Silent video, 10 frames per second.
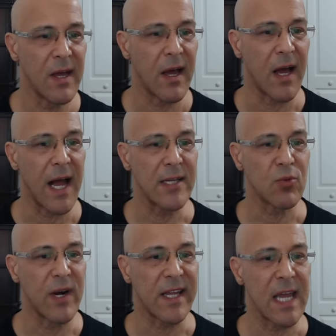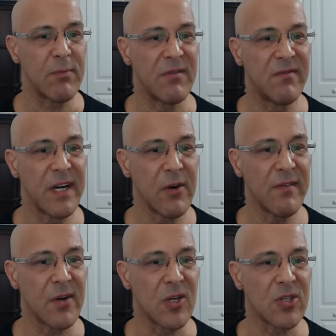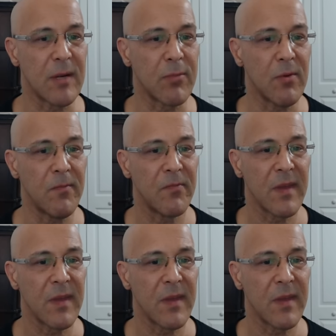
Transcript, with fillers: uh, i just wanted to keep it very very simple